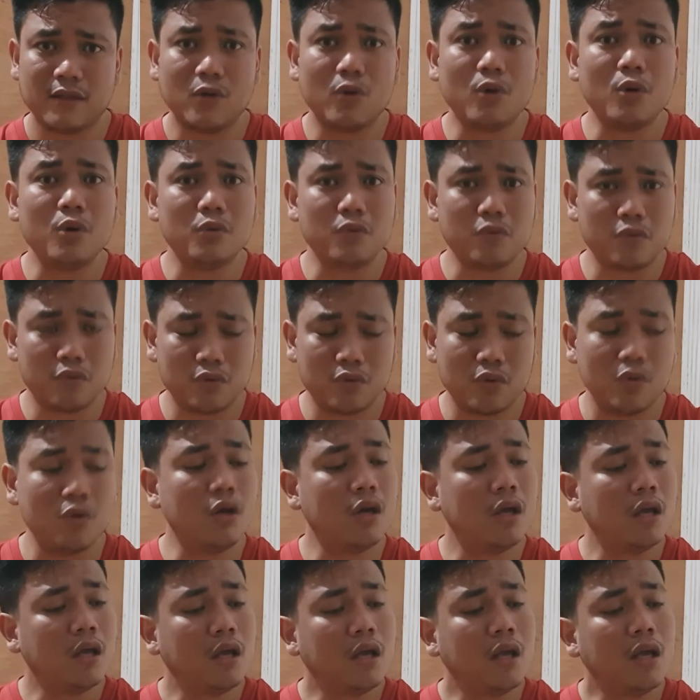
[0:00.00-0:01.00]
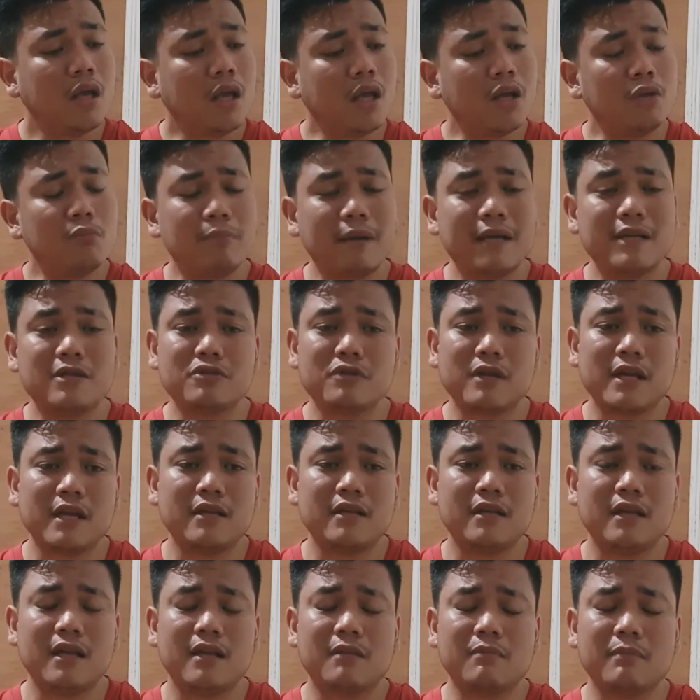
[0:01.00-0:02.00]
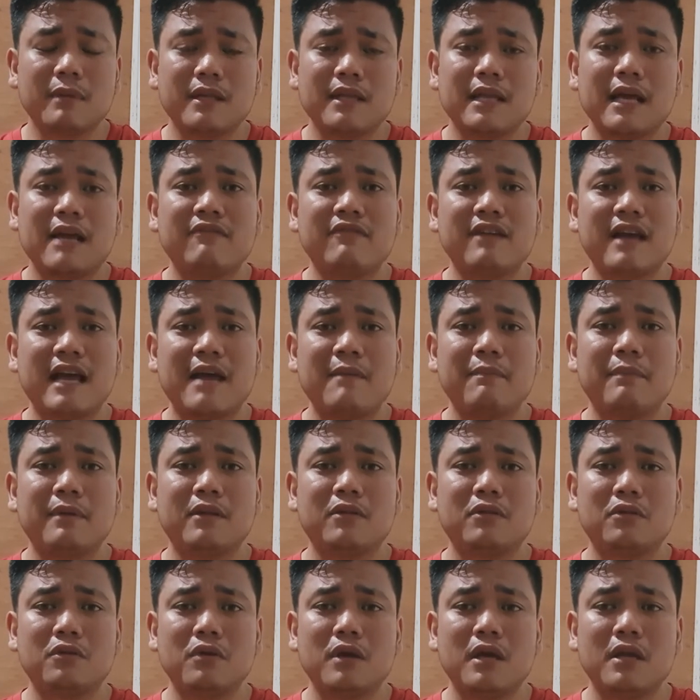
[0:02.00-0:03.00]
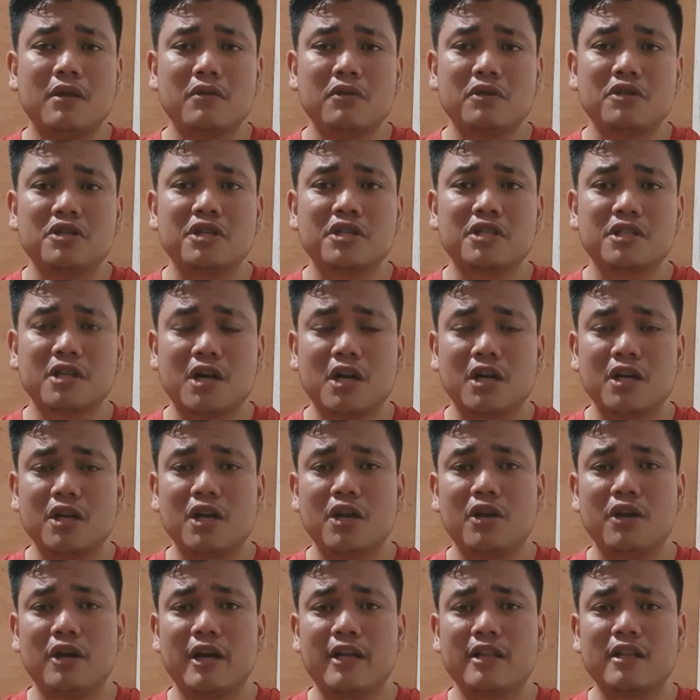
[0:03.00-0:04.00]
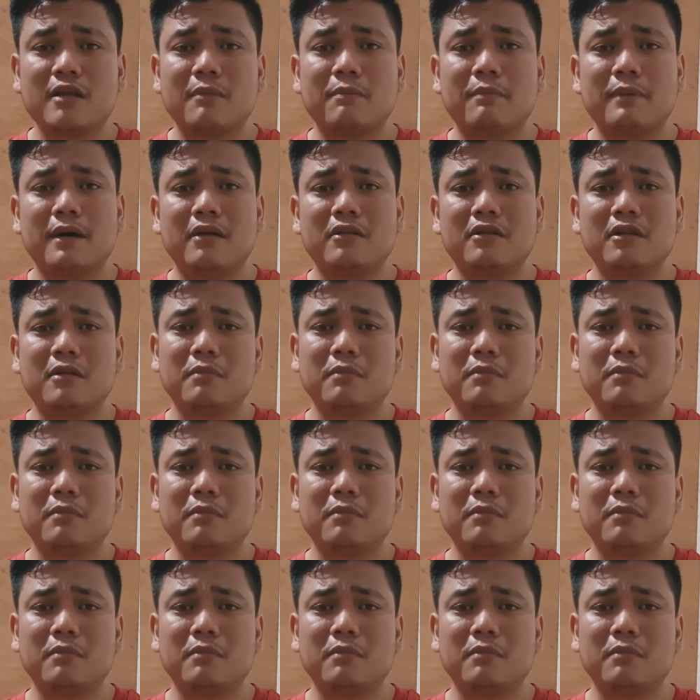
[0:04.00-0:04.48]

Although, by trend, it might have happened to you and you're just guarding your head about it.